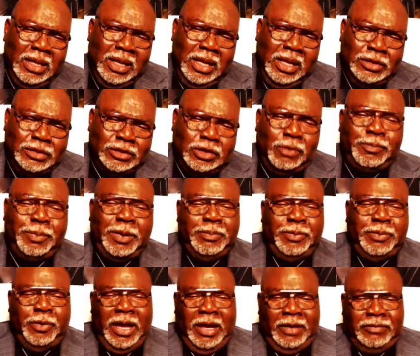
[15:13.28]
So
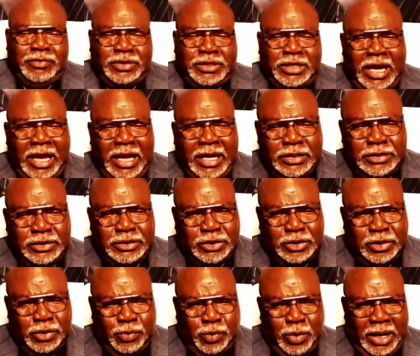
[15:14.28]
people have changed
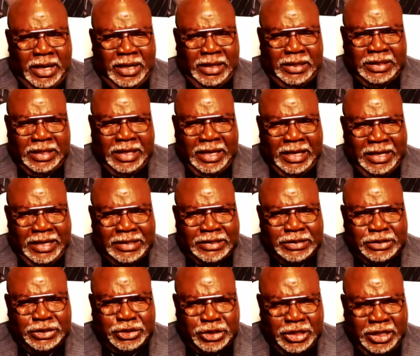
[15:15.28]
the way they
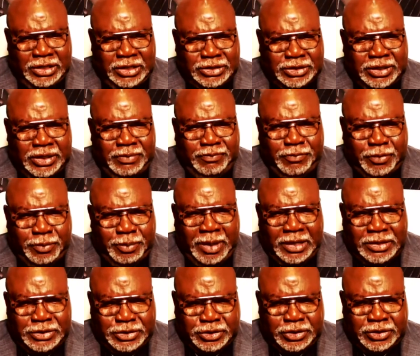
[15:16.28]
ingest
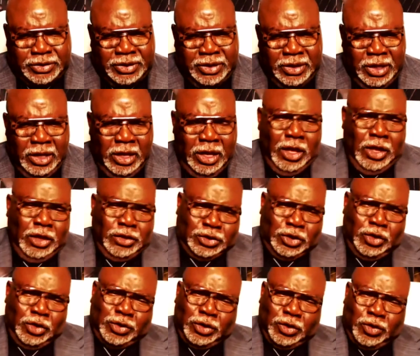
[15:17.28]
information.
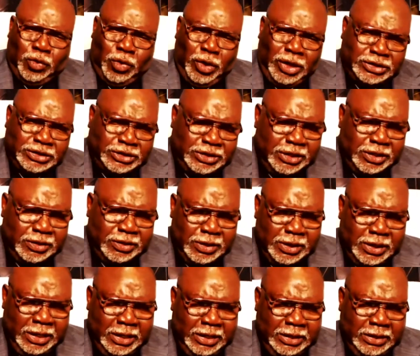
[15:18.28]
So the question
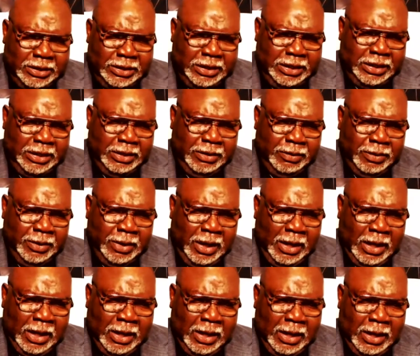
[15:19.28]
in the
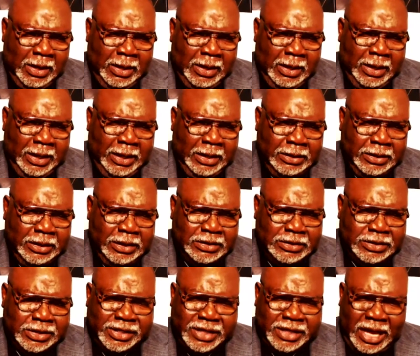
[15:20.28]

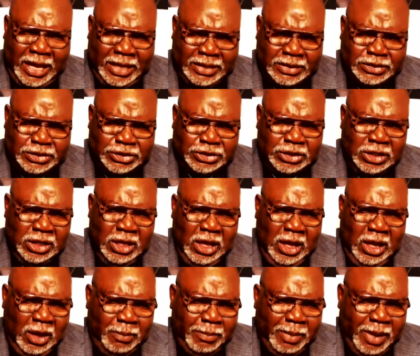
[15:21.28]
stats
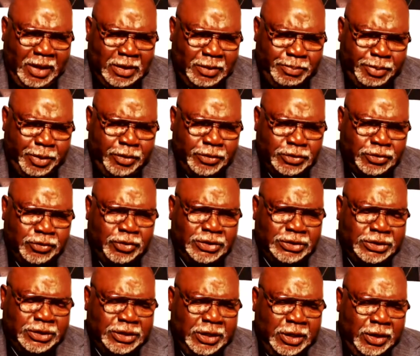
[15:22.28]
about a
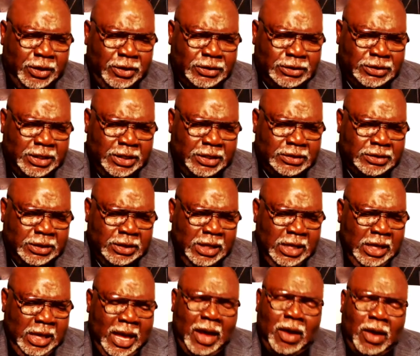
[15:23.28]
post-Christian era says,
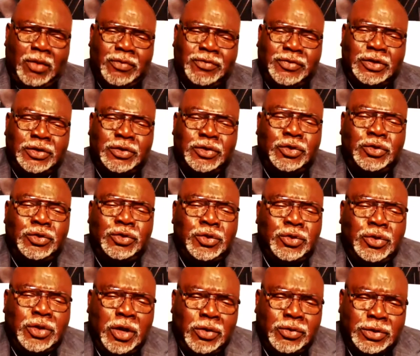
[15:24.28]
how often do you
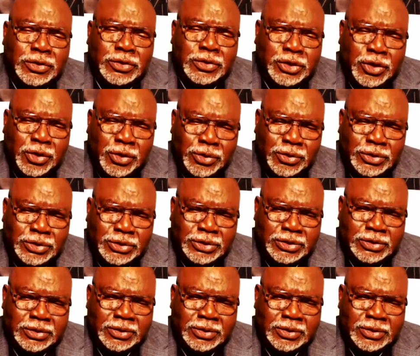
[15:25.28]
go to church?